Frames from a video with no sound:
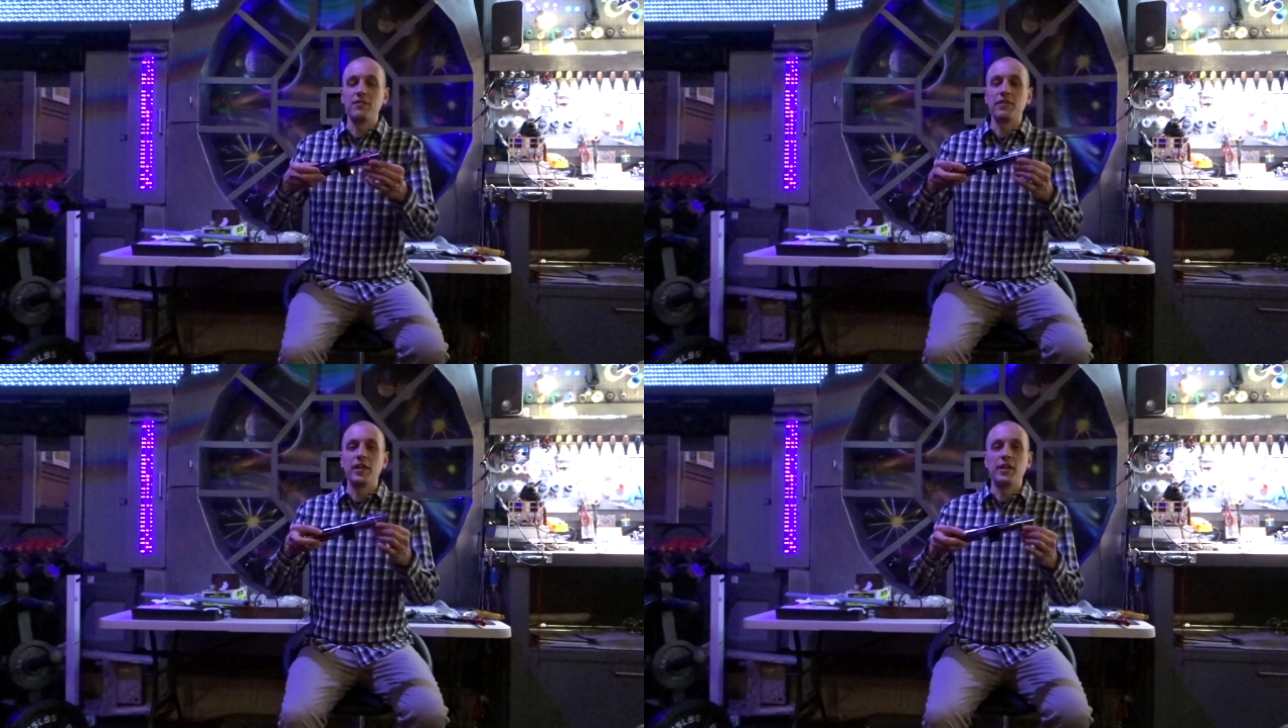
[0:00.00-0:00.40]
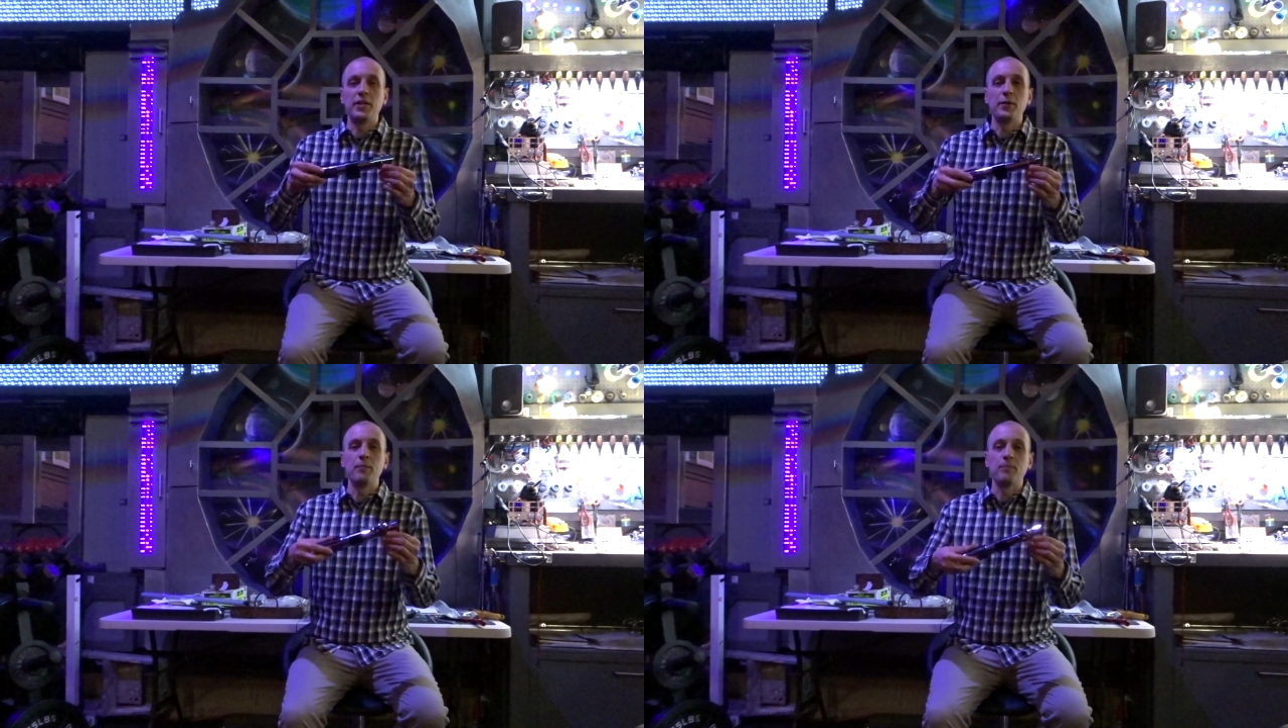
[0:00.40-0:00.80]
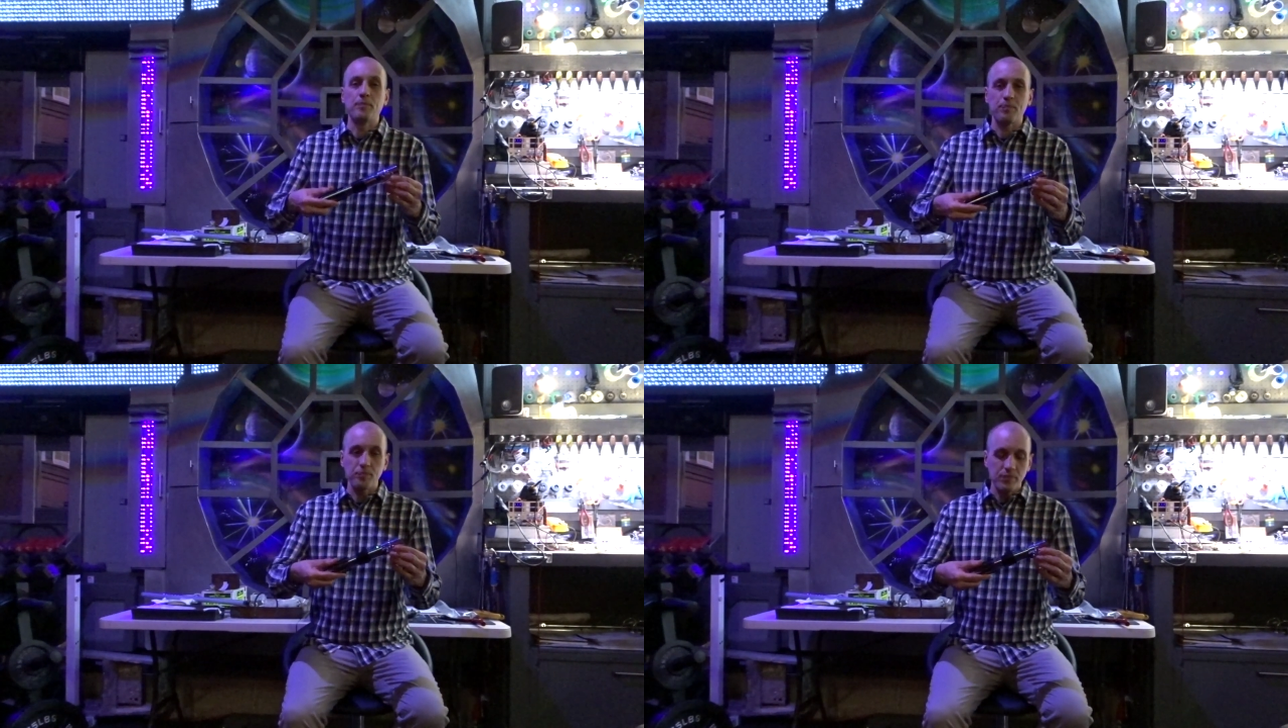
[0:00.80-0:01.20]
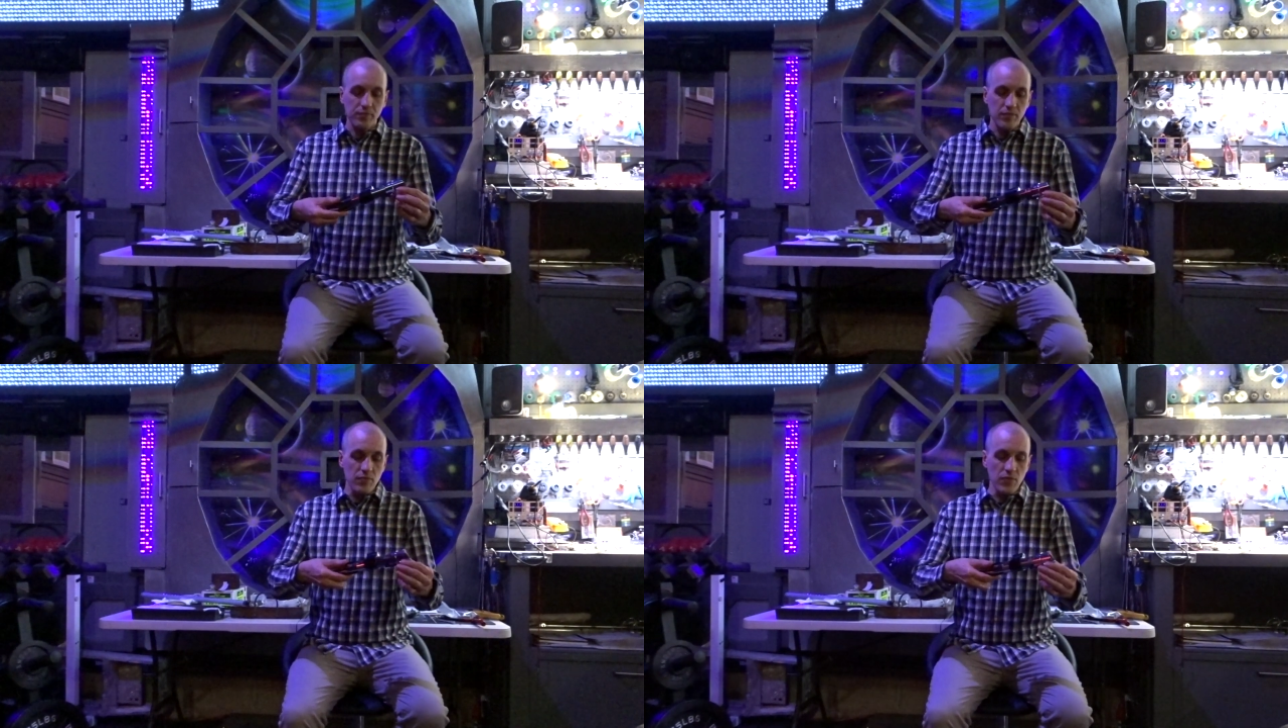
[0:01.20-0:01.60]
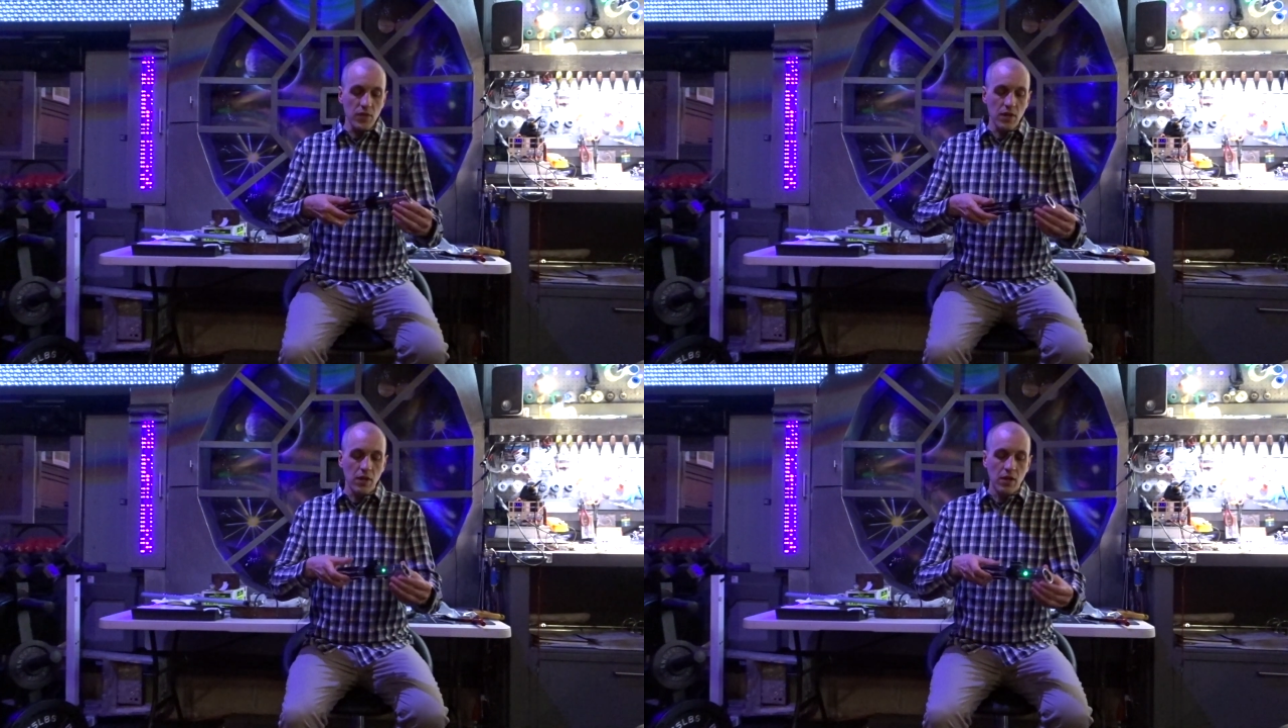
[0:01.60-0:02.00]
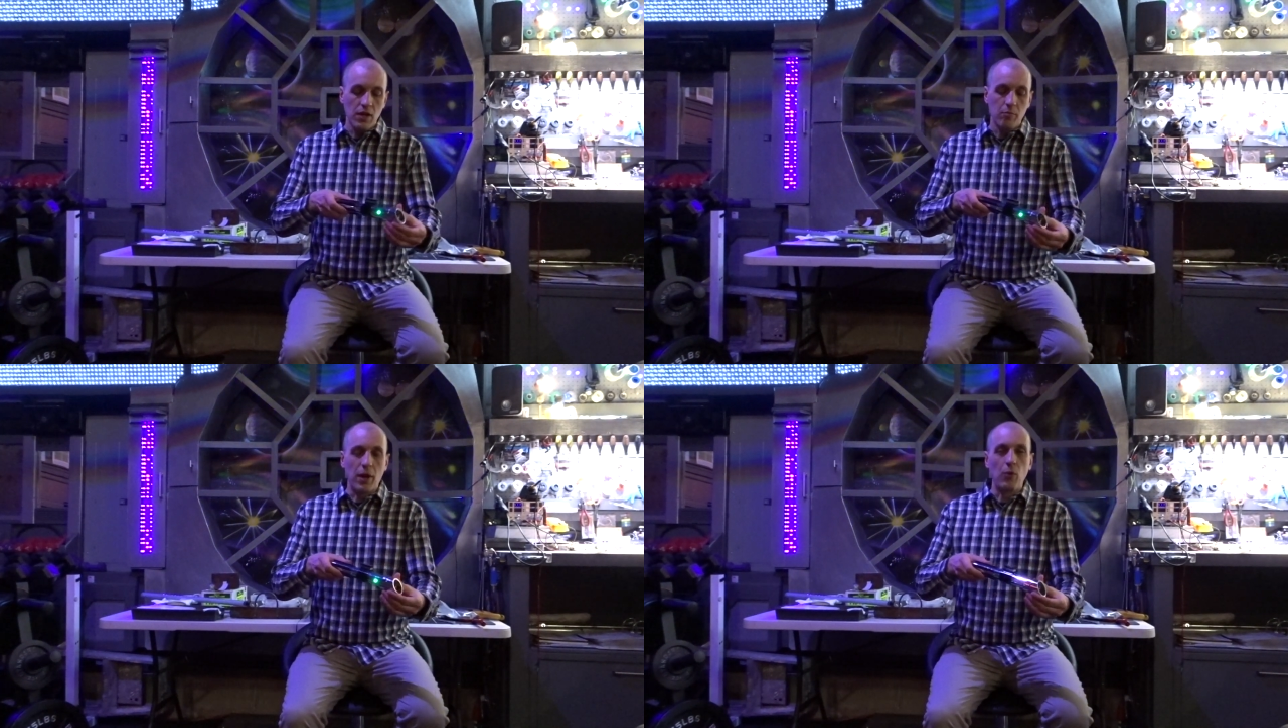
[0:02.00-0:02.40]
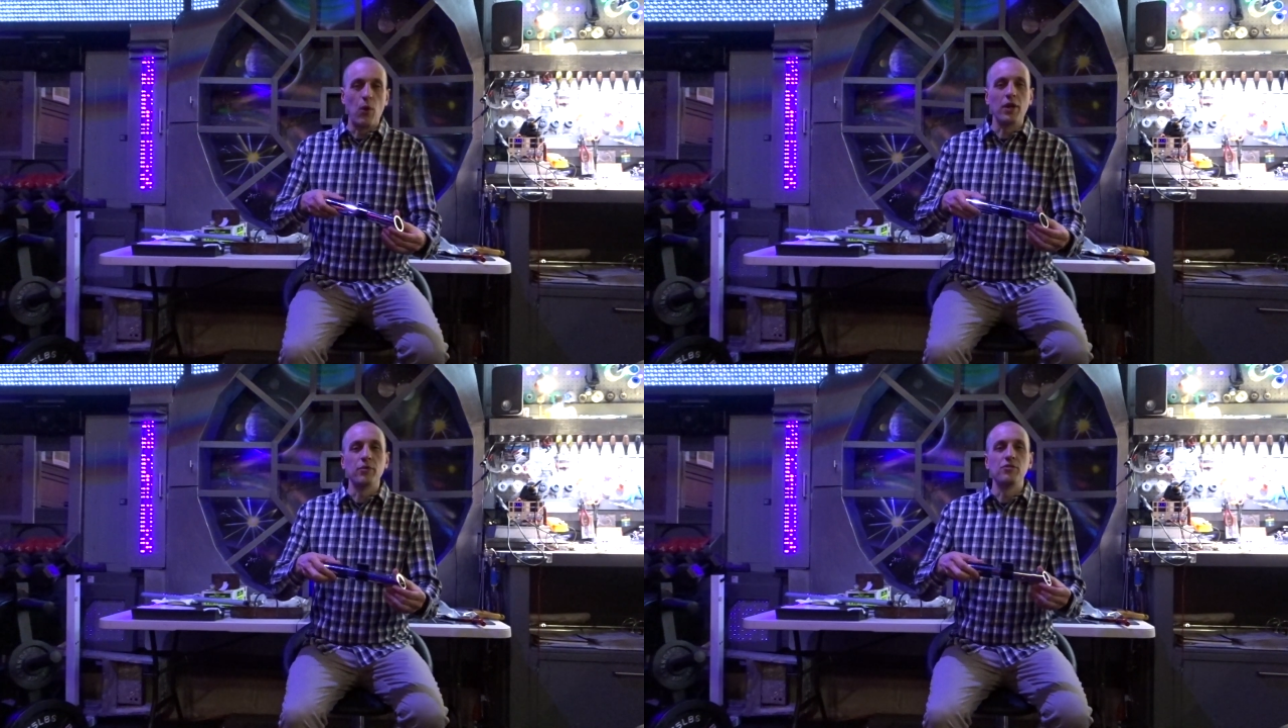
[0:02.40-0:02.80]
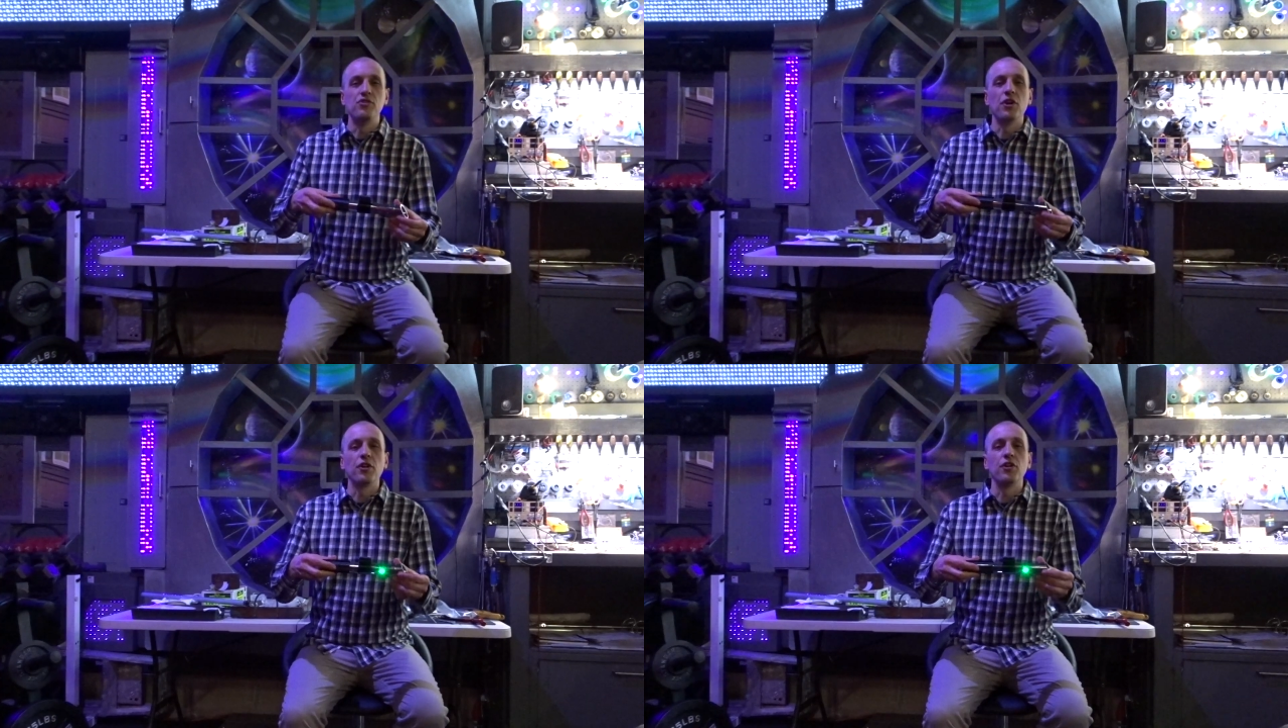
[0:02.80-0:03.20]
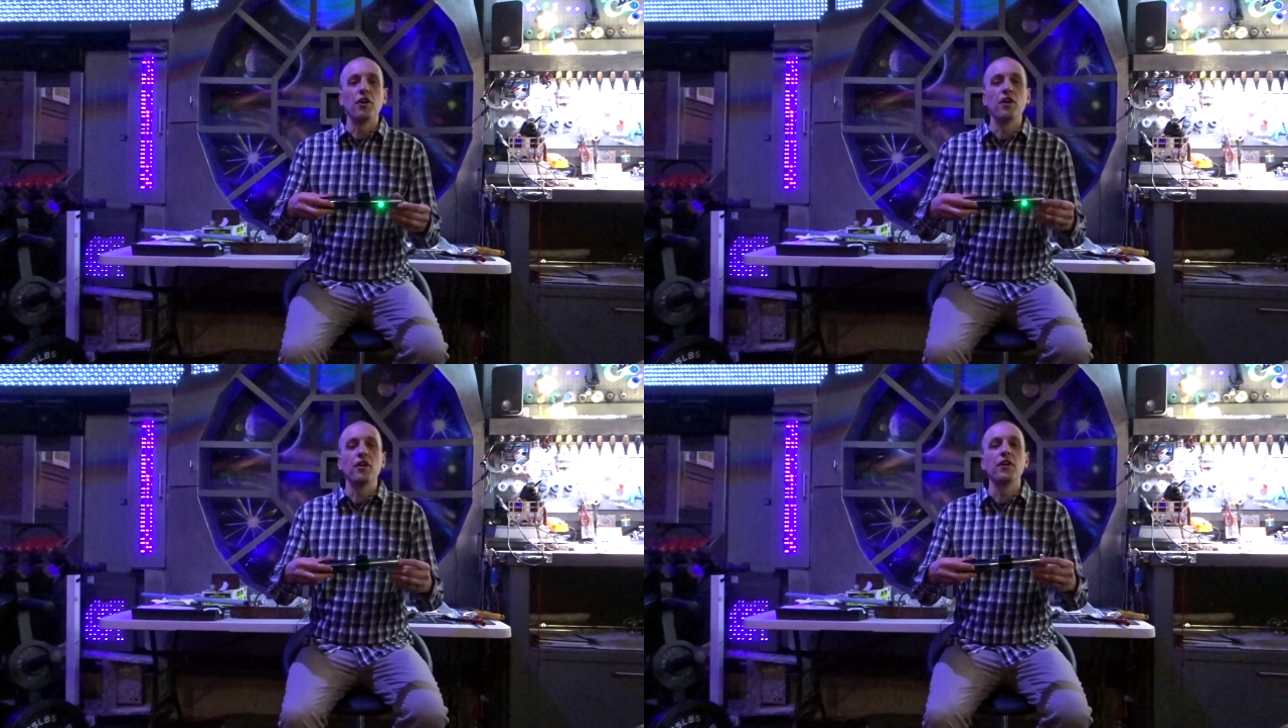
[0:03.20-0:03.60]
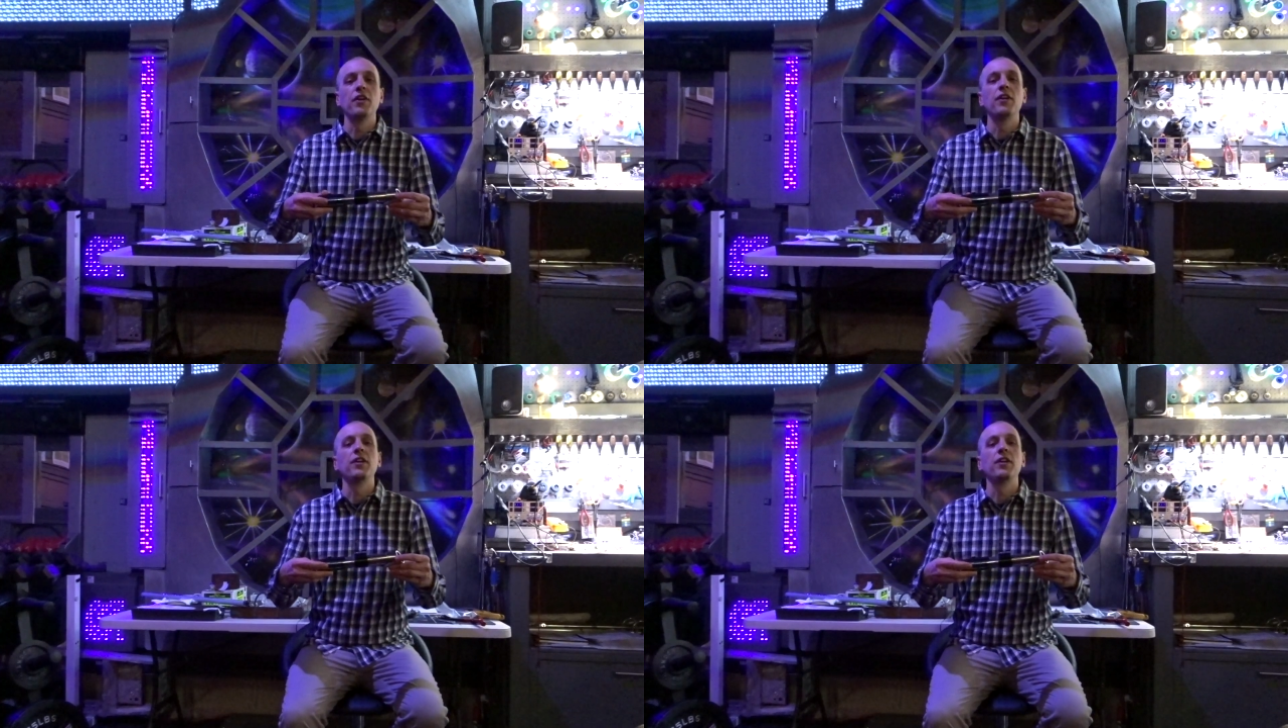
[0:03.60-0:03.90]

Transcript: Slayer by Watto's Junkyard.